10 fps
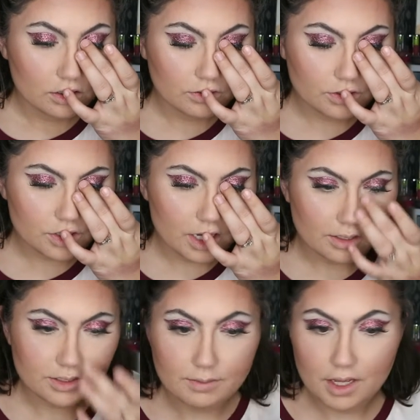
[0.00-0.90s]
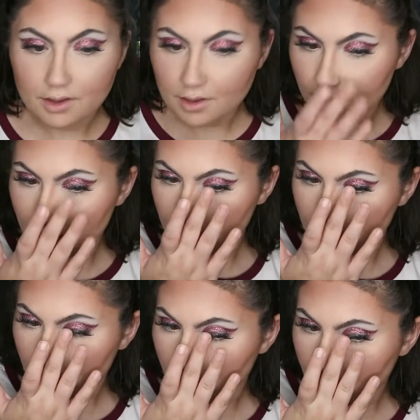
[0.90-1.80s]
$200 a month.
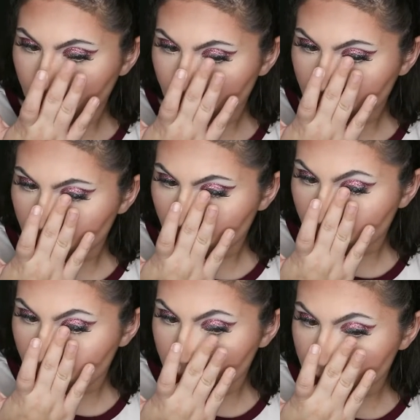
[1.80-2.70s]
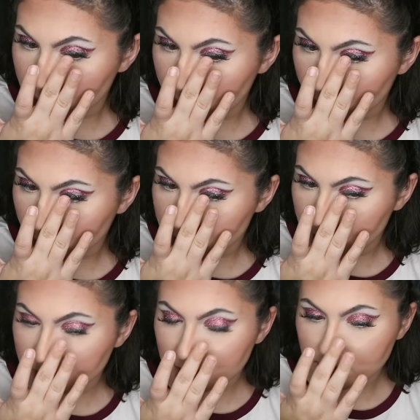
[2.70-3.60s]
And
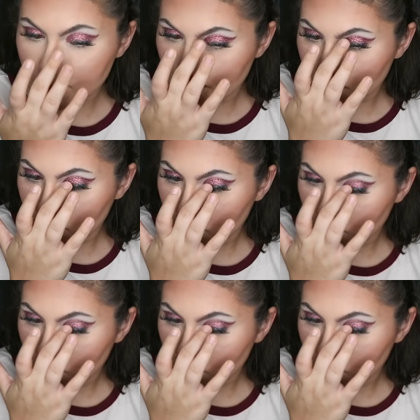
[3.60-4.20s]
since it's like